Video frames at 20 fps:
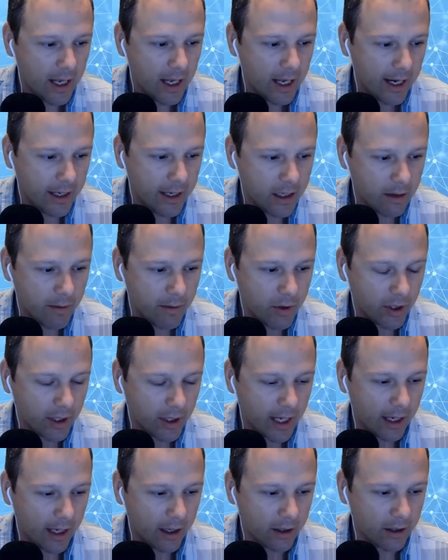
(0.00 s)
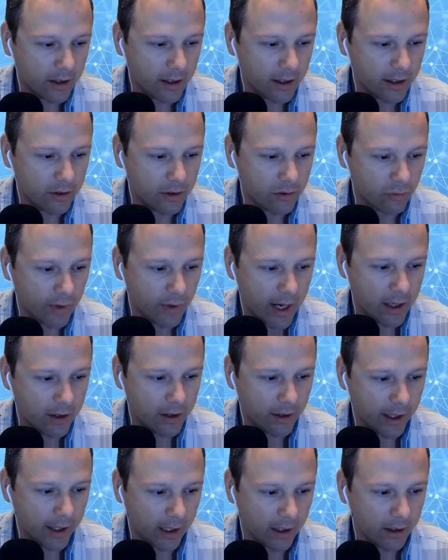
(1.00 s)
in Communicator is
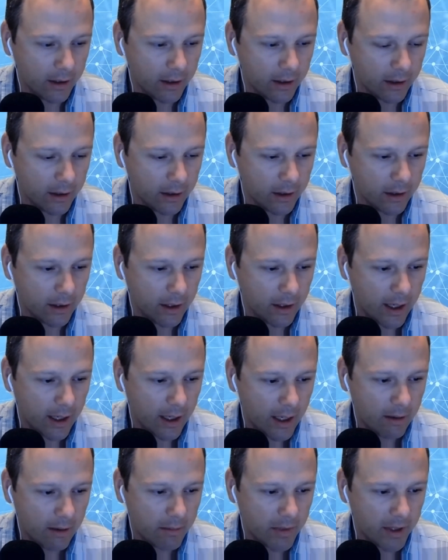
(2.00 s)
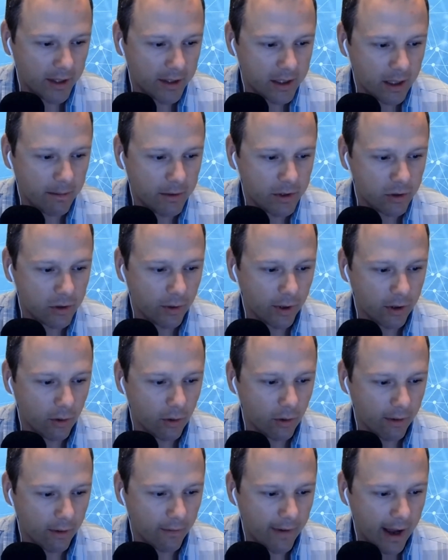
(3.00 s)
rendering, but that seems to
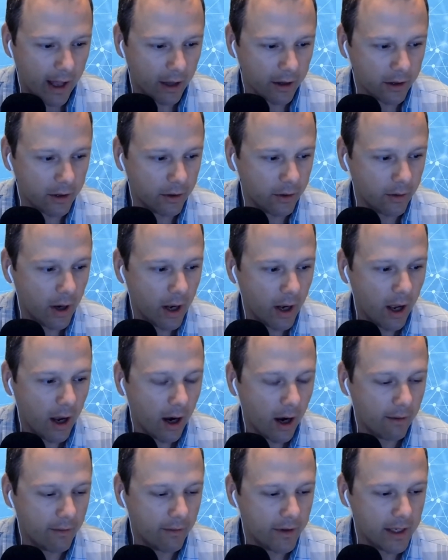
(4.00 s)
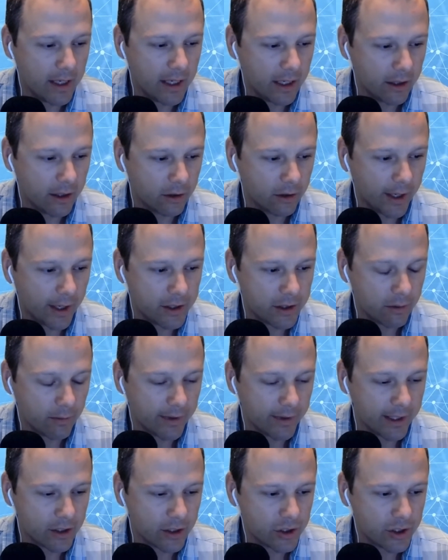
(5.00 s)
ignore the value of the integration
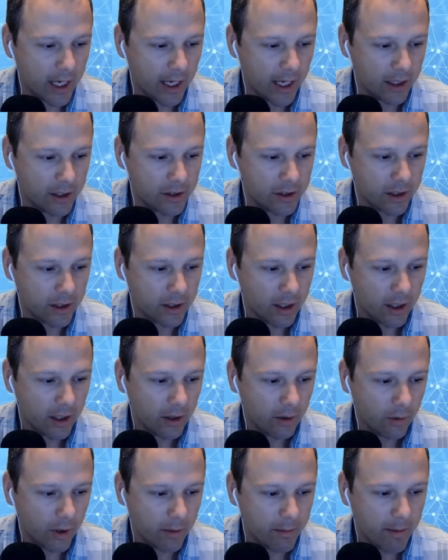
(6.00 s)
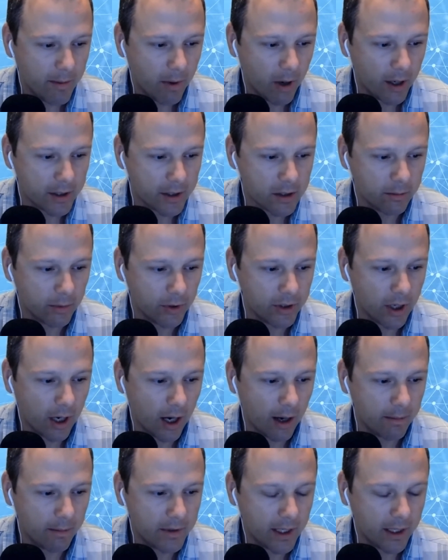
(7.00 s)
with Exchange. Would it be possible to
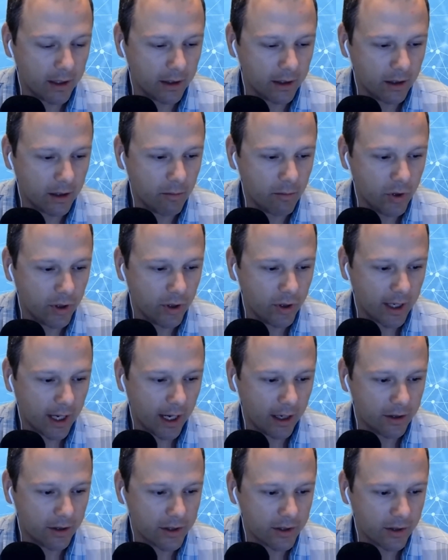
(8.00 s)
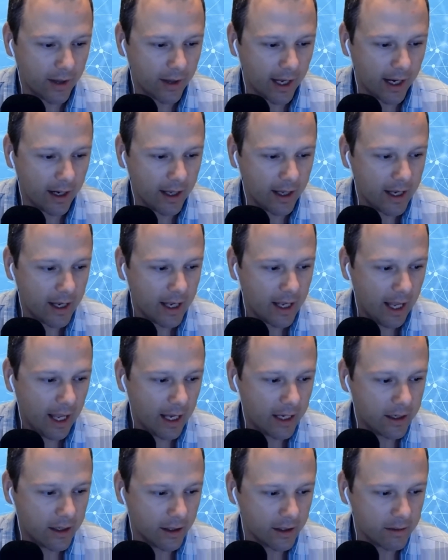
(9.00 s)
update Communicator so that
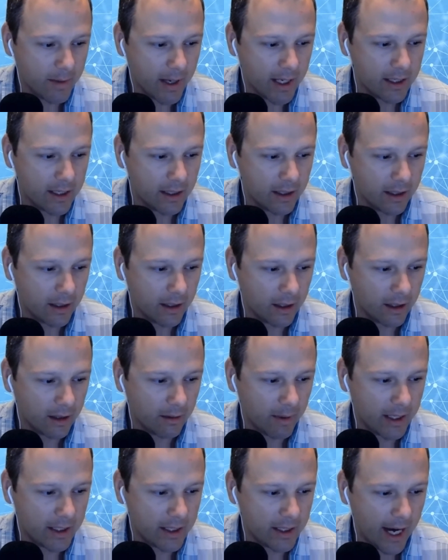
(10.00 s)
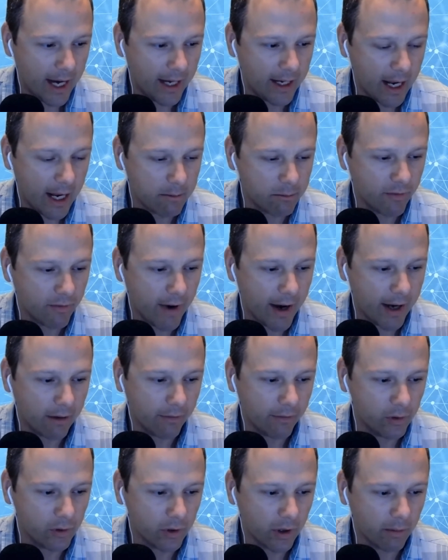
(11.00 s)
it does maintain and provide a
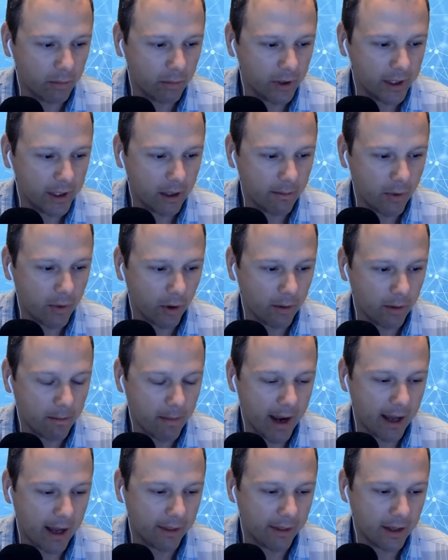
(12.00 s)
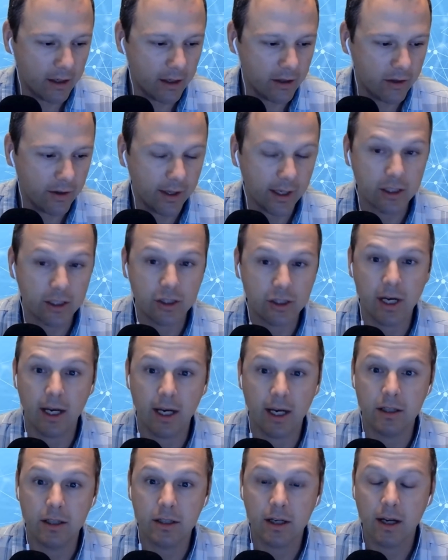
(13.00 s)
full, complete component path into the
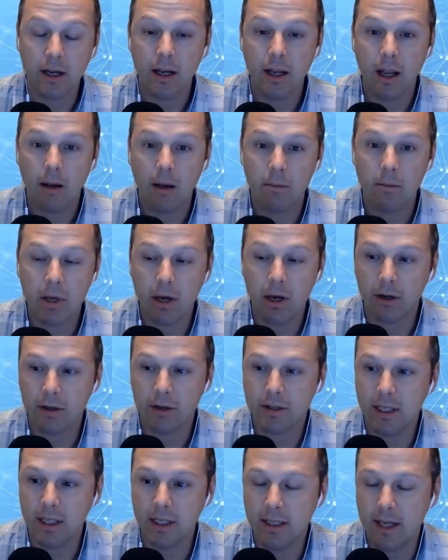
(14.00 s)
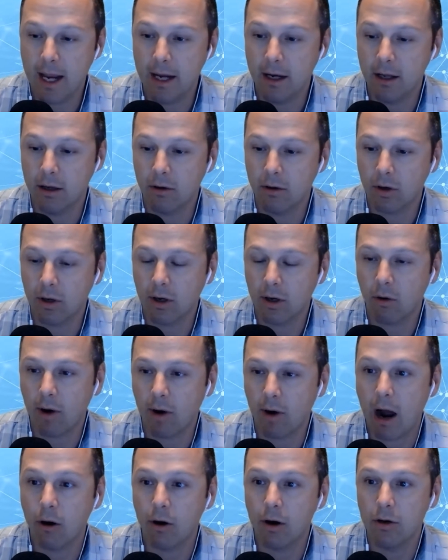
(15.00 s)
Exchange PRC data, or
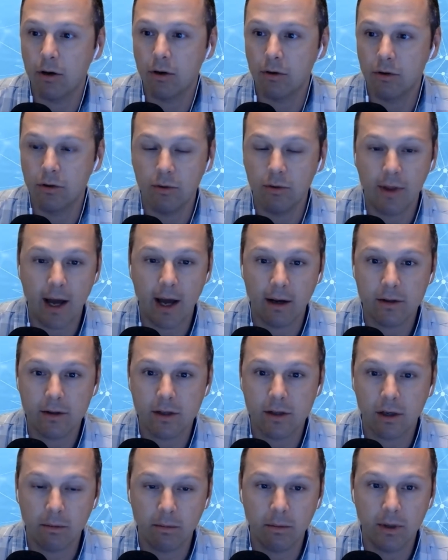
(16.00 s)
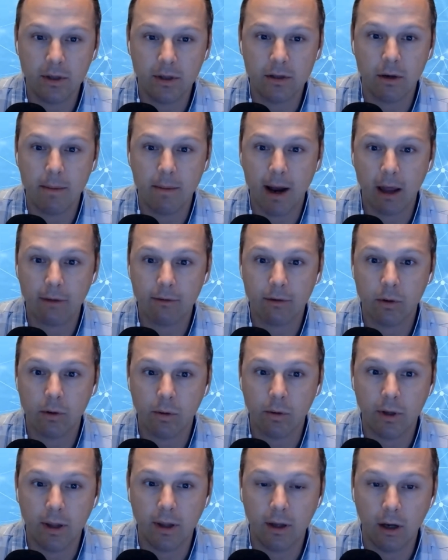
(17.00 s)
how can you do that? Is there a path
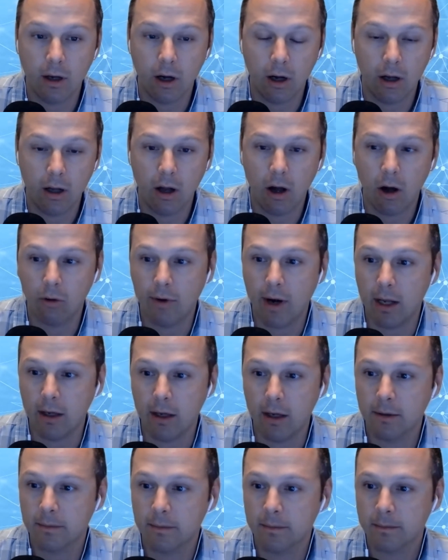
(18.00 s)
forward already?